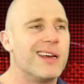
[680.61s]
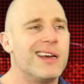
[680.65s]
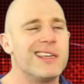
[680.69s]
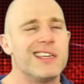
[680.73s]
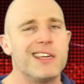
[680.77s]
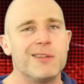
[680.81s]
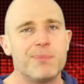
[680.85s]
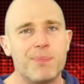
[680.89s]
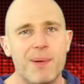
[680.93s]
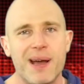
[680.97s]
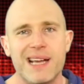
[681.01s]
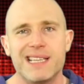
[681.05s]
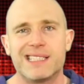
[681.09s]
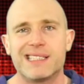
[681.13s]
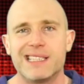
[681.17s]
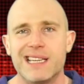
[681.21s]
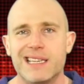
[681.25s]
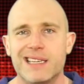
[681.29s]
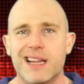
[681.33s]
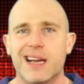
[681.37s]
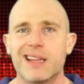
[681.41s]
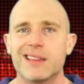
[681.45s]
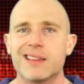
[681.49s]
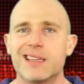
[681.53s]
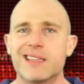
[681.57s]
you'd basically
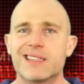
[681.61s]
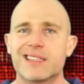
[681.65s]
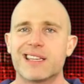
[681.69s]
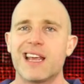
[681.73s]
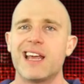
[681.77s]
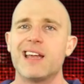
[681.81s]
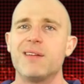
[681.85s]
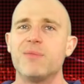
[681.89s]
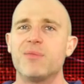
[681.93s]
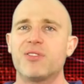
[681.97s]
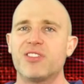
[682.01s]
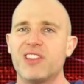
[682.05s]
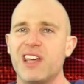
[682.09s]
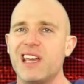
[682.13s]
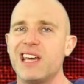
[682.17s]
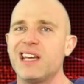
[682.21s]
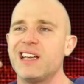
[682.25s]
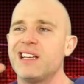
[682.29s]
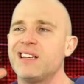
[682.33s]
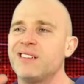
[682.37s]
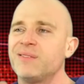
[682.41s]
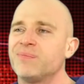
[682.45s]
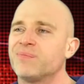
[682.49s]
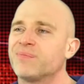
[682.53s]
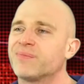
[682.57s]
done the same
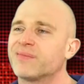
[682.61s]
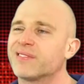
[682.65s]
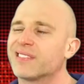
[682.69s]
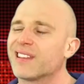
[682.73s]
thing,